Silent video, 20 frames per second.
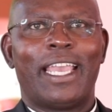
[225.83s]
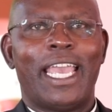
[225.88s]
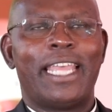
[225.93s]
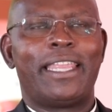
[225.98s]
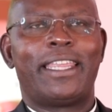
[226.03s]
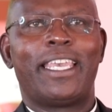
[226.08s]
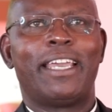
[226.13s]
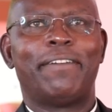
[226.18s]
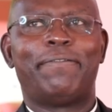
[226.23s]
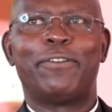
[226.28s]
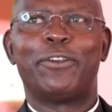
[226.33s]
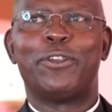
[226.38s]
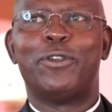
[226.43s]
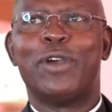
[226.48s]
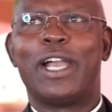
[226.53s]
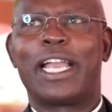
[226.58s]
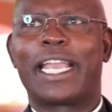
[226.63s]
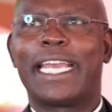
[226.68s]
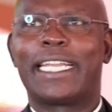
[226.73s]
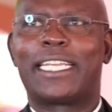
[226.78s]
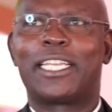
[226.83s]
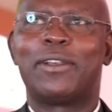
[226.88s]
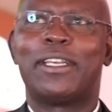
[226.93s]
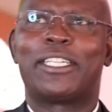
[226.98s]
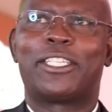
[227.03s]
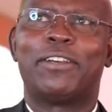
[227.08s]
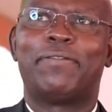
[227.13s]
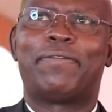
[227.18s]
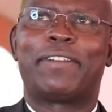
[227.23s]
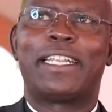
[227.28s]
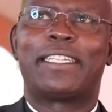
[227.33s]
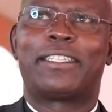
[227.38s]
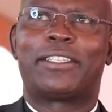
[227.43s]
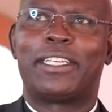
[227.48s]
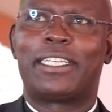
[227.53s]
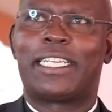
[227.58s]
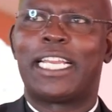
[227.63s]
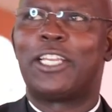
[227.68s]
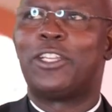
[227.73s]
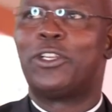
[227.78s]
And therefore, you are getting yourself
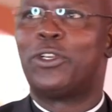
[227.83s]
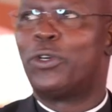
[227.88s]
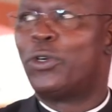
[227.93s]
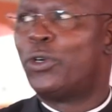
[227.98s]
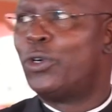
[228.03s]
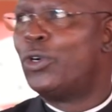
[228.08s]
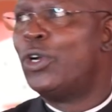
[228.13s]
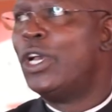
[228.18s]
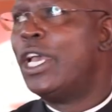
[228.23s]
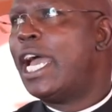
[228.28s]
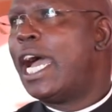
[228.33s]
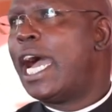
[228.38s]
frustrated. You know,